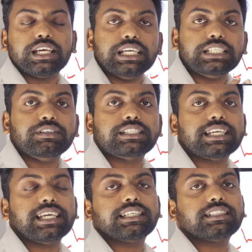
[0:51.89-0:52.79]
it will
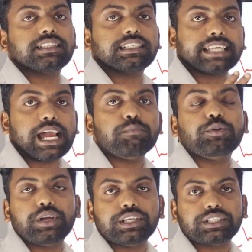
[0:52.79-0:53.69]
take the time
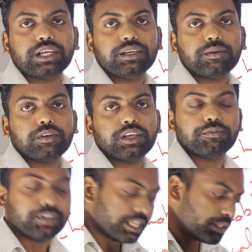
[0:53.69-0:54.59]
duration
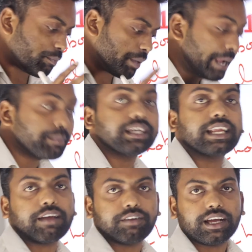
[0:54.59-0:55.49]
if it is primary
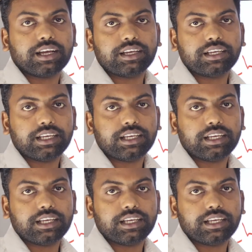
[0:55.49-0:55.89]
gravida.